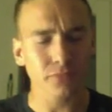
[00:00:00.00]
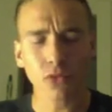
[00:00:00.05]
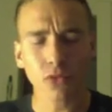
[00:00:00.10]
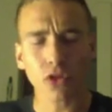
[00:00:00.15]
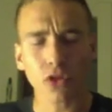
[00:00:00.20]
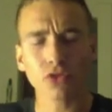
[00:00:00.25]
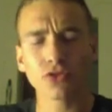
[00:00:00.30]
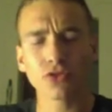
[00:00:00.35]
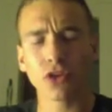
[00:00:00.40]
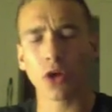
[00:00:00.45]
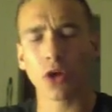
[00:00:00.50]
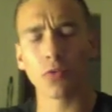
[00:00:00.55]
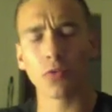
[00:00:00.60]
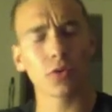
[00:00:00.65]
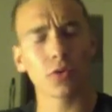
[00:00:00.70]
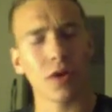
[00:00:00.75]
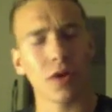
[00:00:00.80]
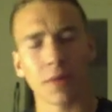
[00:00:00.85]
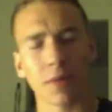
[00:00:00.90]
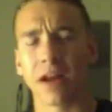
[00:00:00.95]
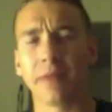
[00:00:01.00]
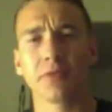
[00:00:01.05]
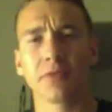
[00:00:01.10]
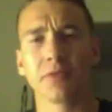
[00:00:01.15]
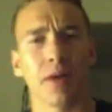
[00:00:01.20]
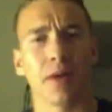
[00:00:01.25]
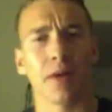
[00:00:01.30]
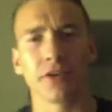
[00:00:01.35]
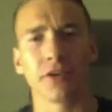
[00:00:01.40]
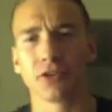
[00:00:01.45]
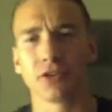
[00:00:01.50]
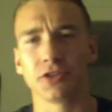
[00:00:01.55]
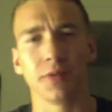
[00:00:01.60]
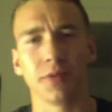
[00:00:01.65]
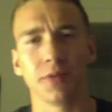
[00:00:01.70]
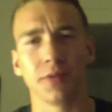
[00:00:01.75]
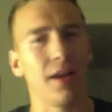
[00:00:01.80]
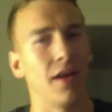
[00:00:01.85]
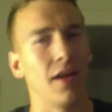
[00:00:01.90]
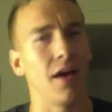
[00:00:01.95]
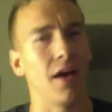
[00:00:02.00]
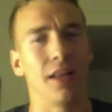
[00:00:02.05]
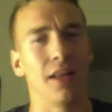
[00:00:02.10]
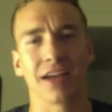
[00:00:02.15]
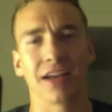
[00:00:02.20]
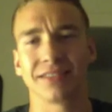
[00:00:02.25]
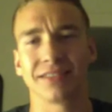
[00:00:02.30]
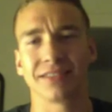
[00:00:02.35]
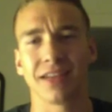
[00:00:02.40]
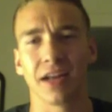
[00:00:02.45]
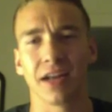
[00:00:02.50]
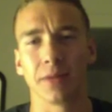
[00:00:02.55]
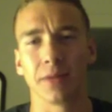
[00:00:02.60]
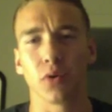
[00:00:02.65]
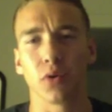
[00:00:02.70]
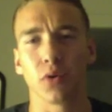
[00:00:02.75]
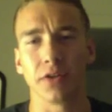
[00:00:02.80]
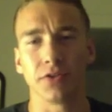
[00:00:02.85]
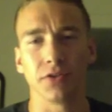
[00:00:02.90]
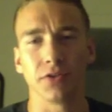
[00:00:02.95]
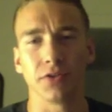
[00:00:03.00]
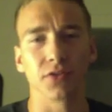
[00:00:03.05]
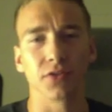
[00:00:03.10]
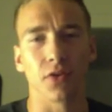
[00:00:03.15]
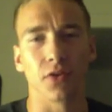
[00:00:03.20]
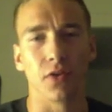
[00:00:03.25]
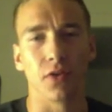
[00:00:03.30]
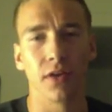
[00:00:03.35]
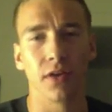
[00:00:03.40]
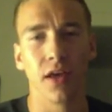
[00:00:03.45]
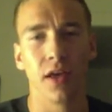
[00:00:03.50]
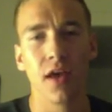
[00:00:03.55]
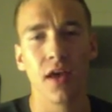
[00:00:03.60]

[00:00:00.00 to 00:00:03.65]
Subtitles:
So real quick, my name is Mike Gutschmidt. Like I said, I'm 22 years old.